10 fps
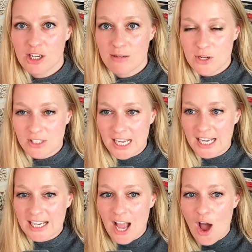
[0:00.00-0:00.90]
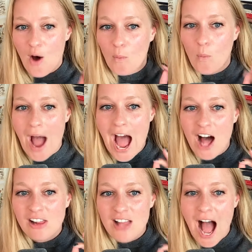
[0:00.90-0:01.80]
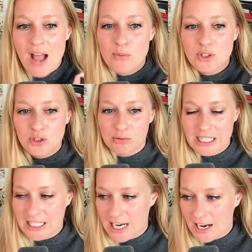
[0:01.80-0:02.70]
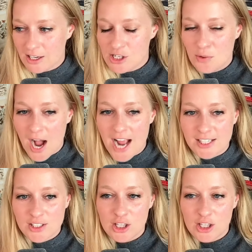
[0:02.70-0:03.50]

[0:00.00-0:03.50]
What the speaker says: music while I was reading, you guys,